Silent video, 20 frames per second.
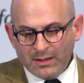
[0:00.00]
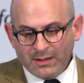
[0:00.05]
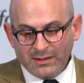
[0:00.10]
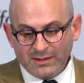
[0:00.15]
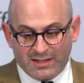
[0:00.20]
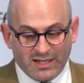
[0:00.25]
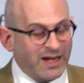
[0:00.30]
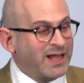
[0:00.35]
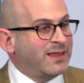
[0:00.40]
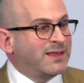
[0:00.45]

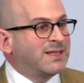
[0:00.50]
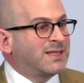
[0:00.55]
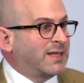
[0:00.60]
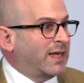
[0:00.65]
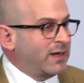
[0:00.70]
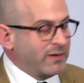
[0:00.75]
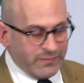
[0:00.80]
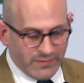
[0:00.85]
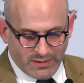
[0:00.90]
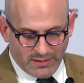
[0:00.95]
Today, the
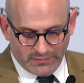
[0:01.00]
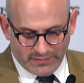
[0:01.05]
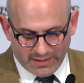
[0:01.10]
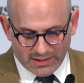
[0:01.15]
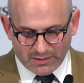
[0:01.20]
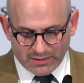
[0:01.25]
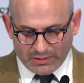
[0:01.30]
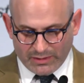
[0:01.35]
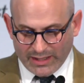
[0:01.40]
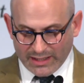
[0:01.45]
State of
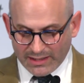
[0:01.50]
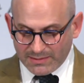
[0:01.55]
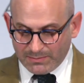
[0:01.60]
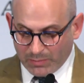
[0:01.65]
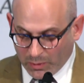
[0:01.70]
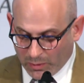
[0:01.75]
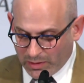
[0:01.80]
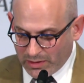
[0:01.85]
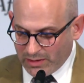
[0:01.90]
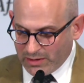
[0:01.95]
Israel has
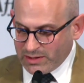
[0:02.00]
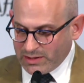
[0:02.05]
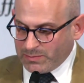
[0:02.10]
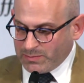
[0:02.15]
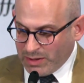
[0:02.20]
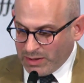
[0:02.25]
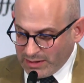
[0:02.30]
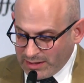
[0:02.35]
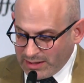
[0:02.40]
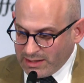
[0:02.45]
borders,
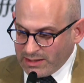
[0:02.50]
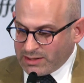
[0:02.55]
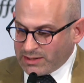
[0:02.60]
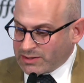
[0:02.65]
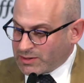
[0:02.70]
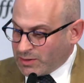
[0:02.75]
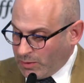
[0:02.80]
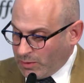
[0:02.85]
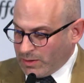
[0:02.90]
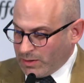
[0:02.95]
police,
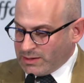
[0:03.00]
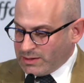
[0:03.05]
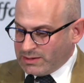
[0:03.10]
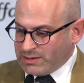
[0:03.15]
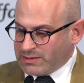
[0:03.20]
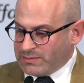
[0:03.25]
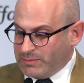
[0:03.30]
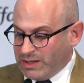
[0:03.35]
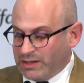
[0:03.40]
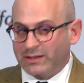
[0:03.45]

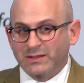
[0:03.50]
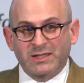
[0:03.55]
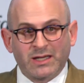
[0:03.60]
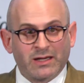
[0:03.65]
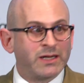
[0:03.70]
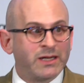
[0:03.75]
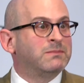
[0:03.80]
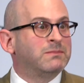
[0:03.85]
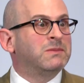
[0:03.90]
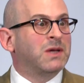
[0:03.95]
courts,
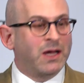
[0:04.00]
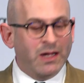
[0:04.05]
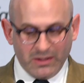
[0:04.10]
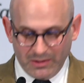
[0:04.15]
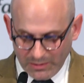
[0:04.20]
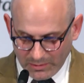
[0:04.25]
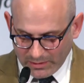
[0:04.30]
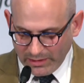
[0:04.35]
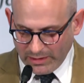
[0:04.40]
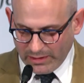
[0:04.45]
military, a
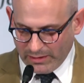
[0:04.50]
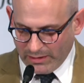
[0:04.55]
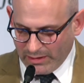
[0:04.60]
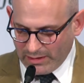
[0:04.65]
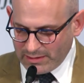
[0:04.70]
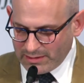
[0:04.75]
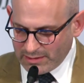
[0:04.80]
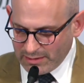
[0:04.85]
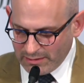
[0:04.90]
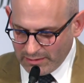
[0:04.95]
nuclear
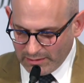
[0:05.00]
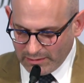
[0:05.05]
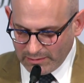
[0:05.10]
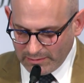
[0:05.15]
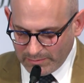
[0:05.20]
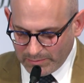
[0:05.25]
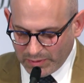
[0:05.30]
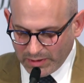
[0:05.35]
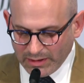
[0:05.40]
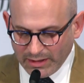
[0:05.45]
arsenal,
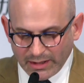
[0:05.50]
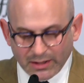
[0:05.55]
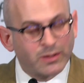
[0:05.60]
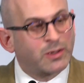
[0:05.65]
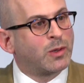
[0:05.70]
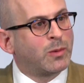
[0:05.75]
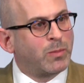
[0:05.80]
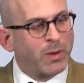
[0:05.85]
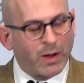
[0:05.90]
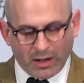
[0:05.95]

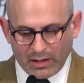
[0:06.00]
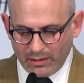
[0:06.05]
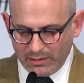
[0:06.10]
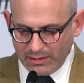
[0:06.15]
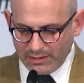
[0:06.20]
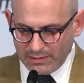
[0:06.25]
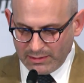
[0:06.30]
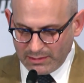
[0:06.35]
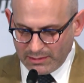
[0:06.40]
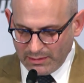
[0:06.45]
political
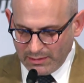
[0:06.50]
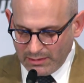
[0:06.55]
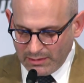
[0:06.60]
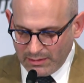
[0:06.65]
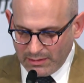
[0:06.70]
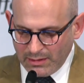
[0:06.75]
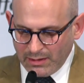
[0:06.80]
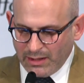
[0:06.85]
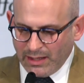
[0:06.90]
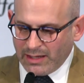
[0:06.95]
parties,
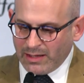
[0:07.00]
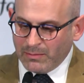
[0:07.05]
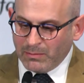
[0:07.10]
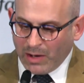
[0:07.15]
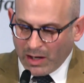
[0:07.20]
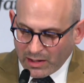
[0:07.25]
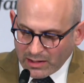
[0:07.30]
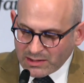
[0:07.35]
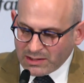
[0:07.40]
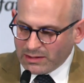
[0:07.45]
and a
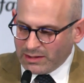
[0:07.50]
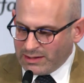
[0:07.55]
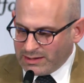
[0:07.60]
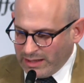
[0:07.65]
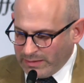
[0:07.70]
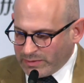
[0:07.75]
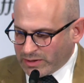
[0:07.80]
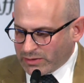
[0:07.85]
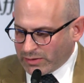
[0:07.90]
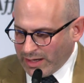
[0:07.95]
marginally
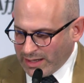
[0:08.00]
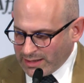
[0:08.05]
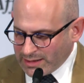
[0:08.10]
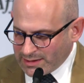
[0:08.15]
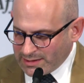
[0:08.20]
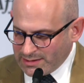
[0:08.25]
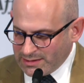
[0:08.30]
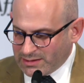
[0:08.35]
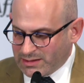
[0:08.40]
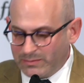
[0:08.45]
democratic
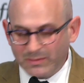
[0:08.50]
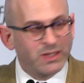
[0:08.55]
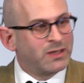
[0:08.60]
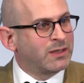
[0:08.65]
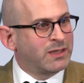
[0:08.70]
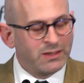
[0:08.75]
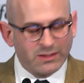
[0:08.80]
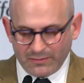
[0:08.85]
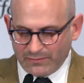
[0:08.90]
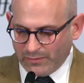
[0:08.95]
system, at
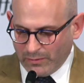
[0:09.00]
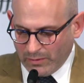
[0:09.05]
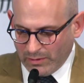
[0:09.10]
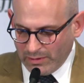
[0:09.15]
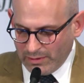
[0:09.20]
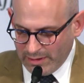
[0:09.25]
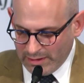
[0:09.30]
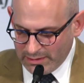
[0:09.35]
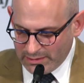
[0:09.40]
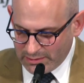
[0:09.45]
least for
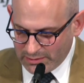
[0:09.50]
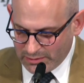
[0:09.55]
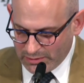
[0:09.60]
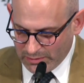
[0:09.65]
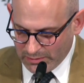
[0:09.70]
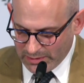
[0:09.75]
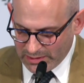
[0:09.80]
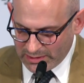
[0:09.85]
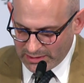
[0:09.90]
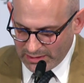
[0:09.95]
its
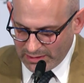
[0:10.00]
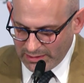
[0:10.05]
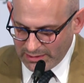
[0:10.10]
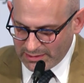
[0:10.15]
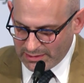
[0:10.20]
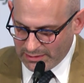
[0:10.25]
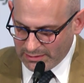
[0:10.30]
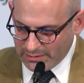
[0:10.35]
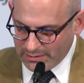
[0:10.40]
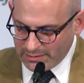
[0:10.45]
Jewish
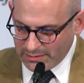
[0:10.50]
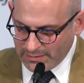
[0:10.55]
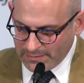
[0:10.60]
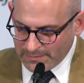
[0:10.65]
citizens.